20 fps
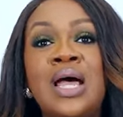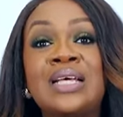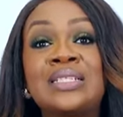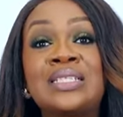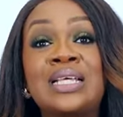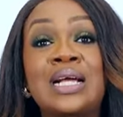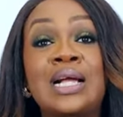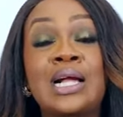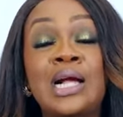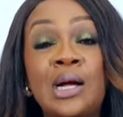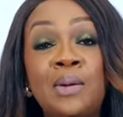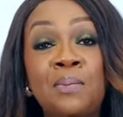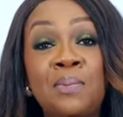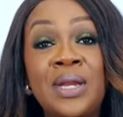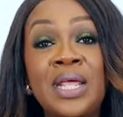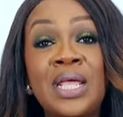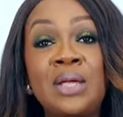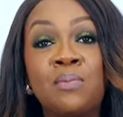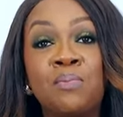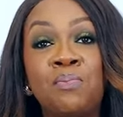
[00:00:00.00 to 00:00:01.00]
as a
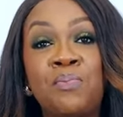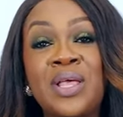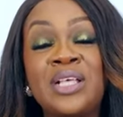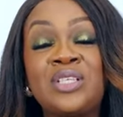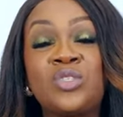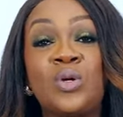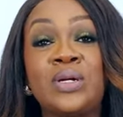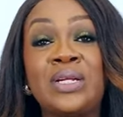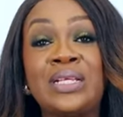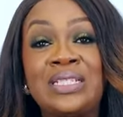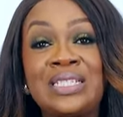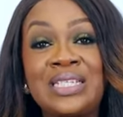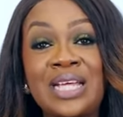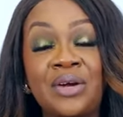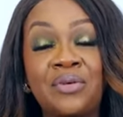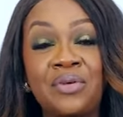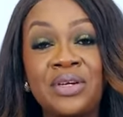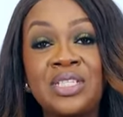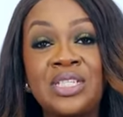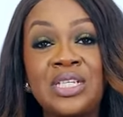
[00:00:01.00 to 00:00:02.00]
company based on
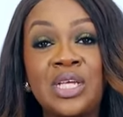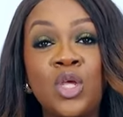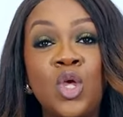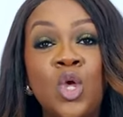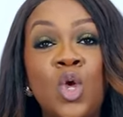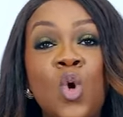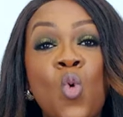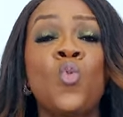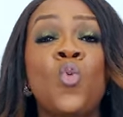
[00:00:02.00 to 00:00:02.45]
integrity,